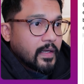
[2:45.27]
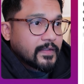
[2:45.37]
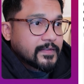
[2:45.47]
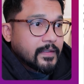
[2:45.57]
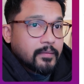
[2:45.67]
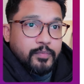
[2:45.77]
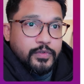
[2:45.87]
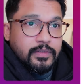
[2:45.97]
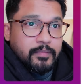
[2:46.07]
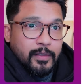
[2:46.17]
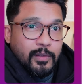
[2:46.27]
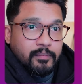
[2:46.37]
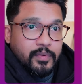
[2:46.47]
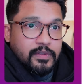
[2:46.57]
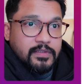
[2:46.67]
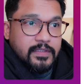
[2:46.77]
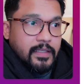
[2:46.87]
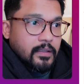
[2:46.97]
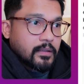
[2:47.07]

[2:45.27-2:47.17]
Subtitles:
and start pushing my components there.